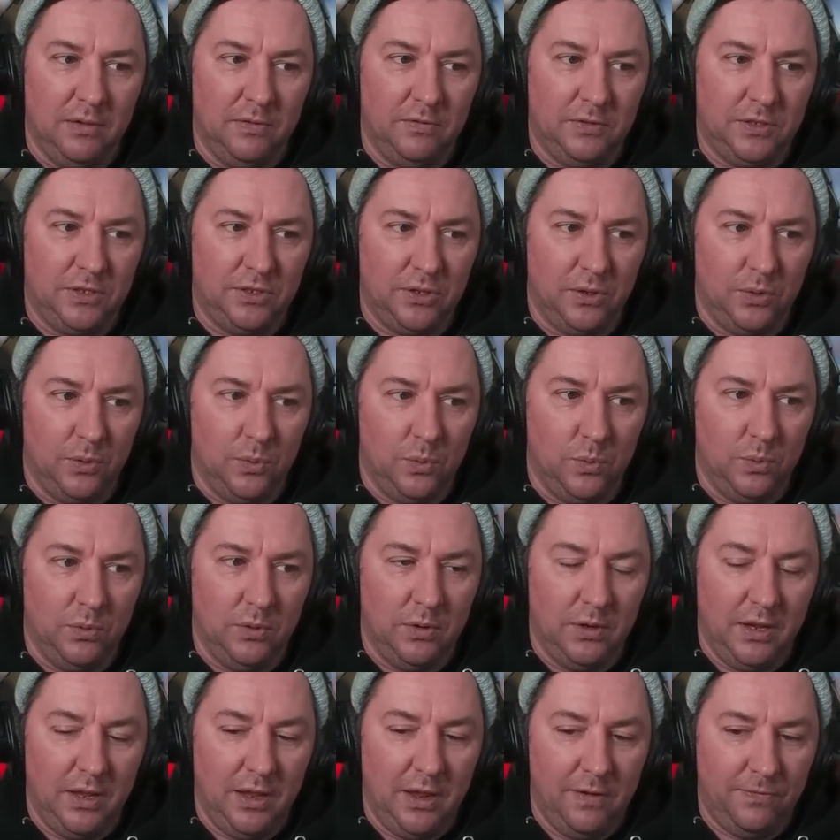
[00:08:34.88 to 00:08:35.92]
So
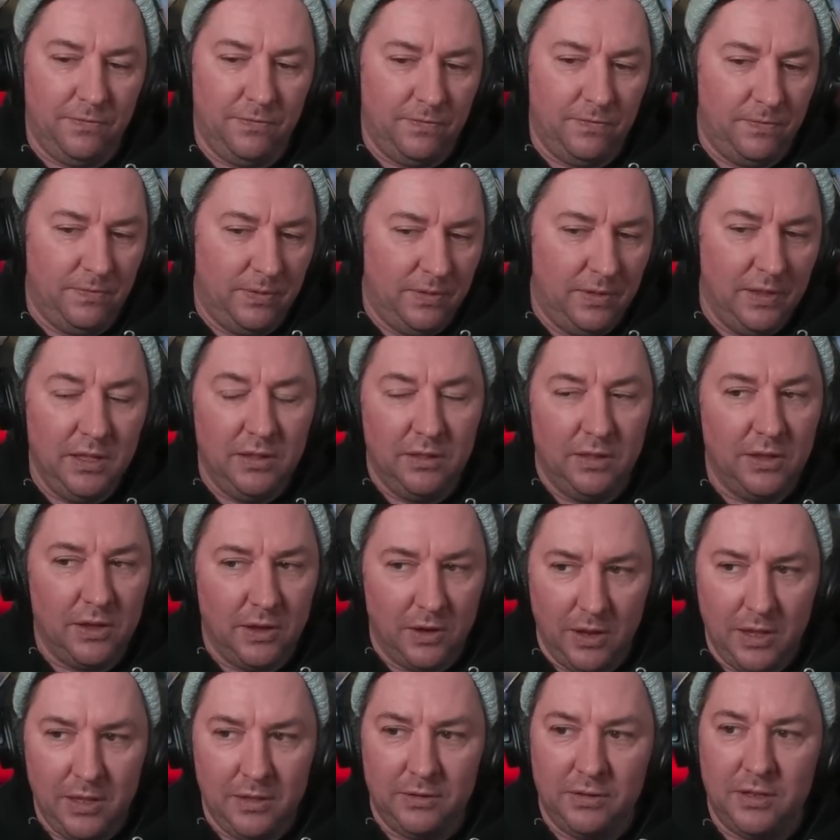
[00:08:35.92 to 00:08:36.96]
if
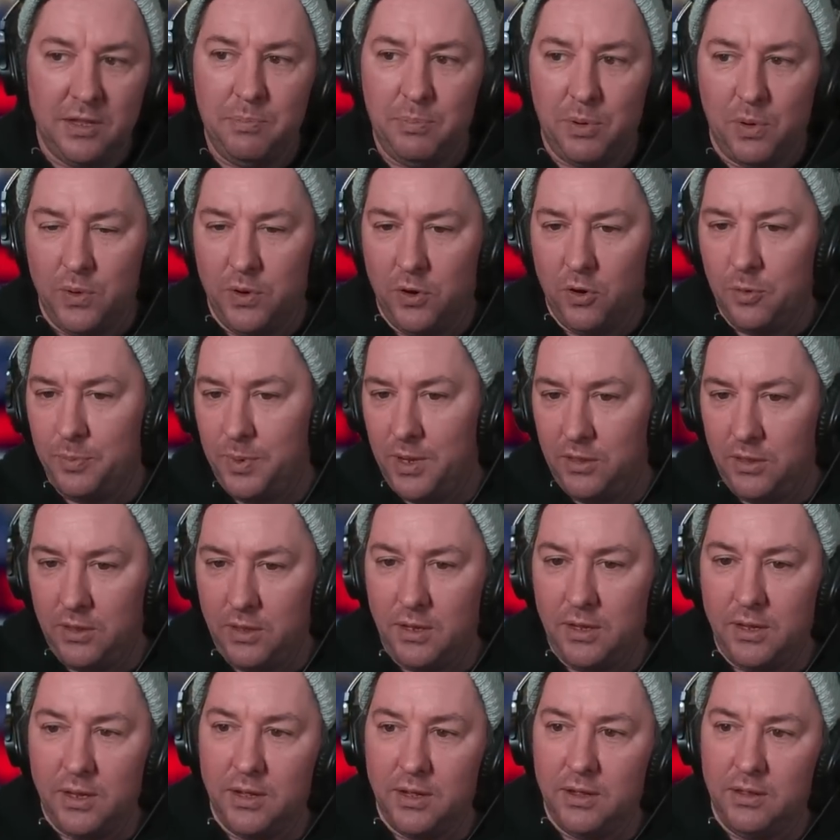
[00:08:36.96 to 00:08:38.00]
the depot in orbit,
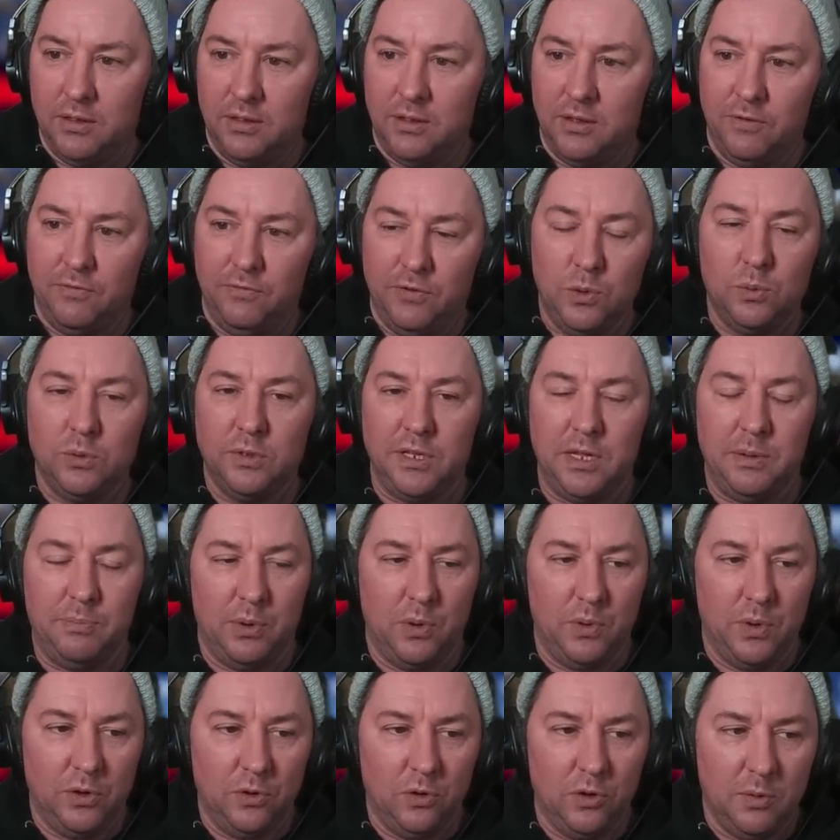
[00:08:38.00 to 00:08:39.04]
the uh, the fuel
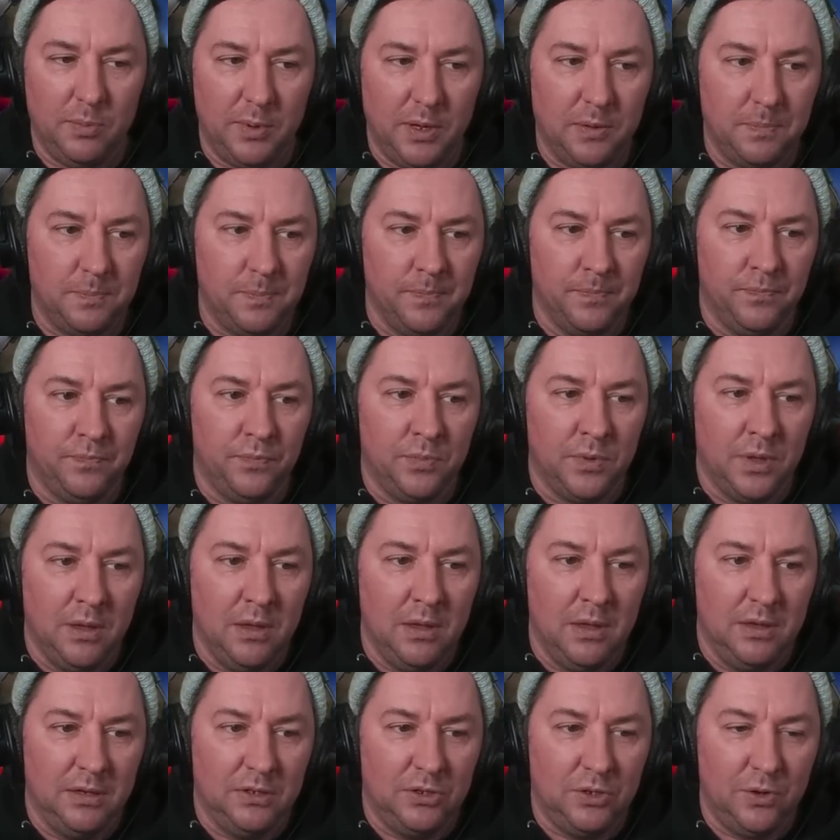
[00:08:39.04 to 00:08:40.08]
depot in orbit,
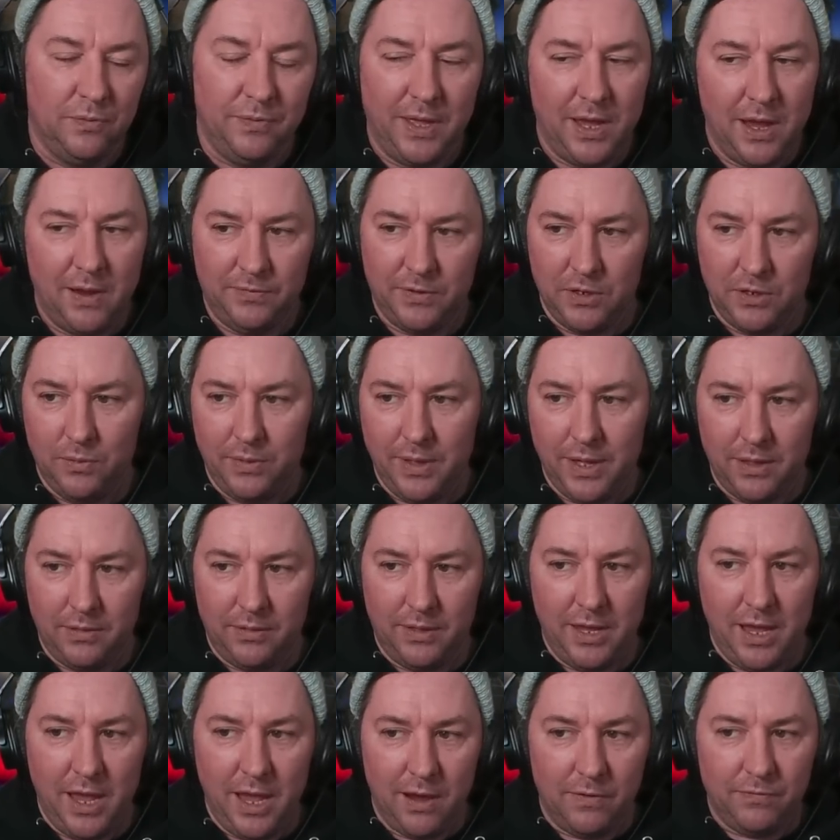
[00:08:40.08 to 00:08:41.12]
so if they have to do that,
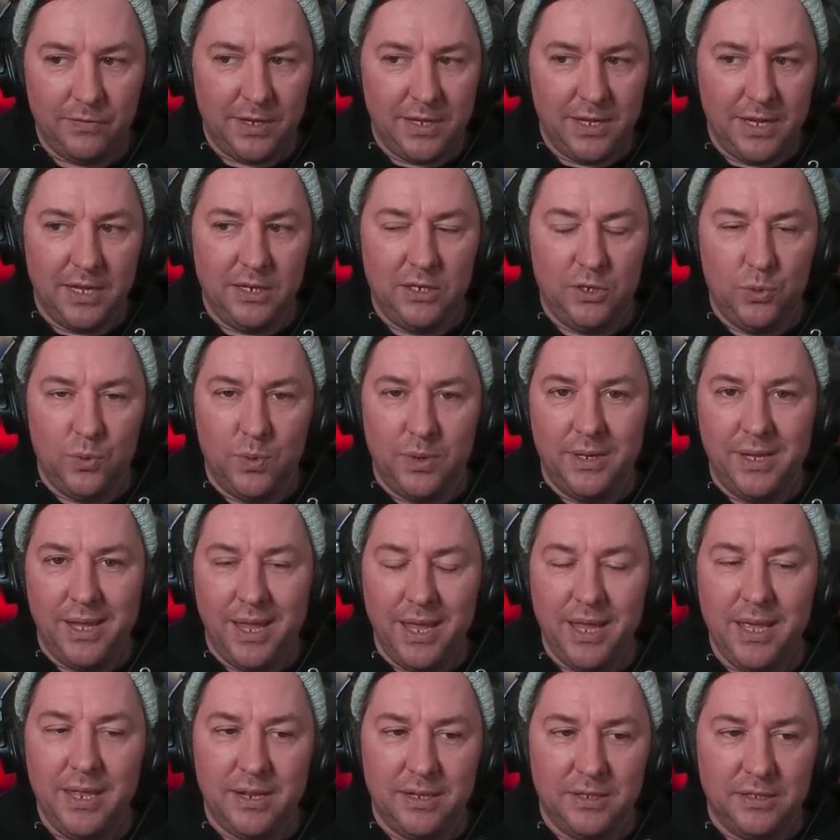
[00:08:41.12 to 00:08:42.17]
they have to get to a
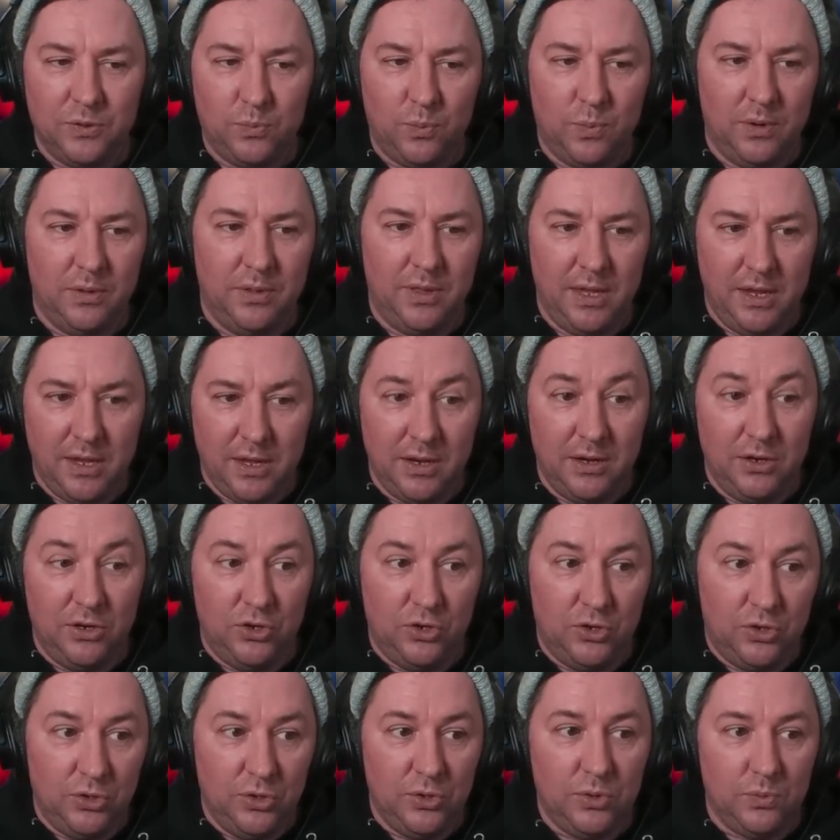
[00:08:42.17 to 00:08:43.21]
cadence where they can
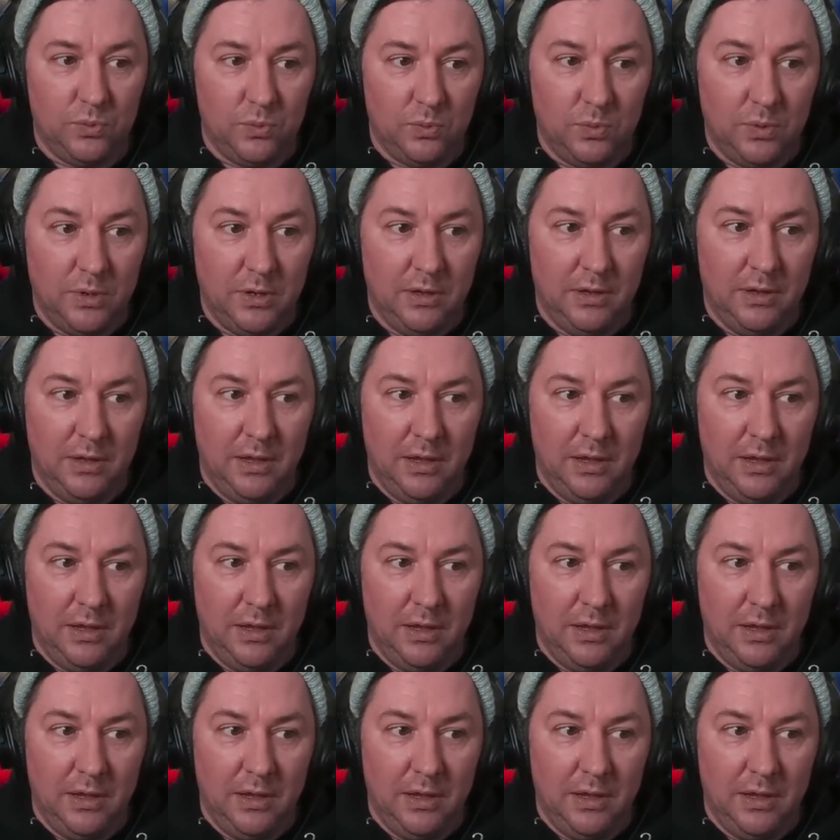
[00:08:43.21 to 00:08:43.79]
do